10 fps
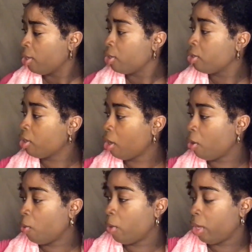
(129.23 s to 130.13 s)

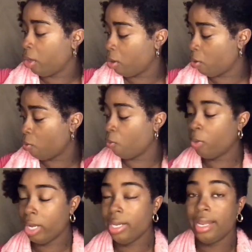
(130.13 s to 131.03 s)
So
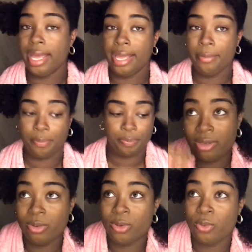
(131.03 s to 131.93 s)
one day,
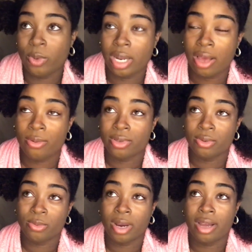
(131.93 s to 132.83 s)
this was when I
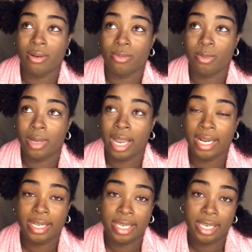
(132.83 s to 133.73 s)
was around
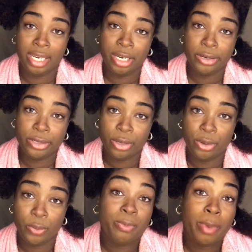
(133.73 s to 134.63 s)
19 years
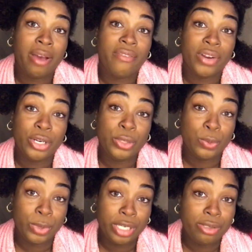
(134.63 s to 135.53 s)
old. My first
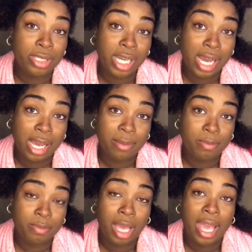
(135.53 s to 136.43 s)
real job.
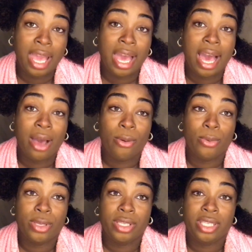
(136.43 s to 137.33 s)
I
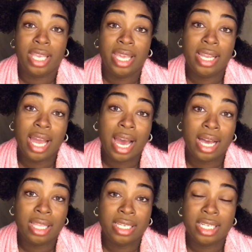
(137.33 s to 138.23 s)
was in
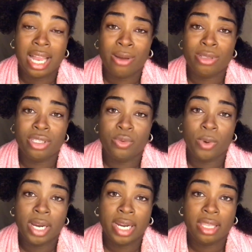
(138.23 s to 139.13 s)
college and I was just
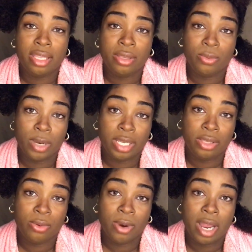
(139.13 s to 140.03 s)
working at this
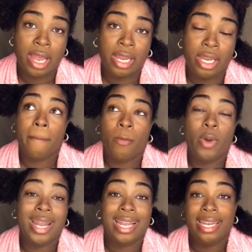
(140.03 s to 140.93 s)
restaurant
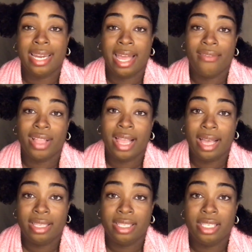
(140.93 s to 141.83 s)
when I didn't have
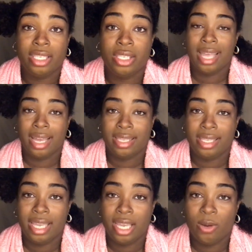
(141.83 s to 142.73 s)
classes. Like I
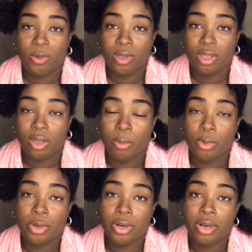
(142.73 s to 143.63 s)
said, it was on the
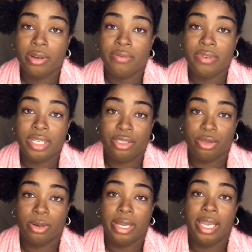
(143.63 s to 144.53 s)
border of
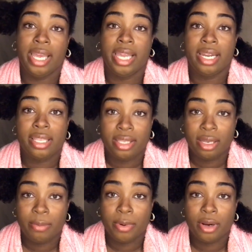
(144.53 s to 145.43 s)
Detroit and a
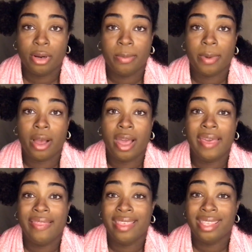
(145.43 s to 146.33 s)
suburb.
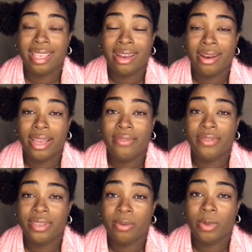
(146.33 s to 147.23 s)
In this area,
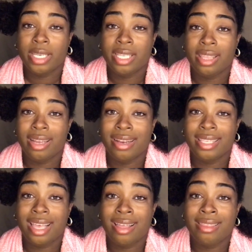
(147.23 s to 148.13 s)
for some reason, there
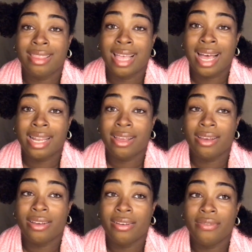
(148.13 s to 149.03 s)
is a lot
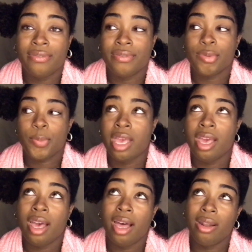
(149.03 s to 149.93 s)
of,
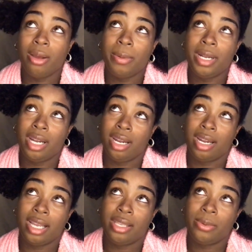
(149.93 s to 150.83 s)
how do I put it in
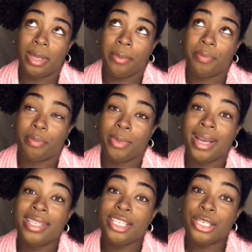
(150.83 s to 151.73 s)
a nice way?
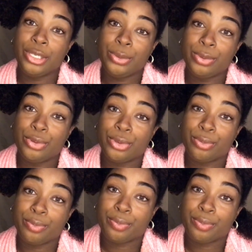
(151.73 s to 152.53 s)
Prostitutes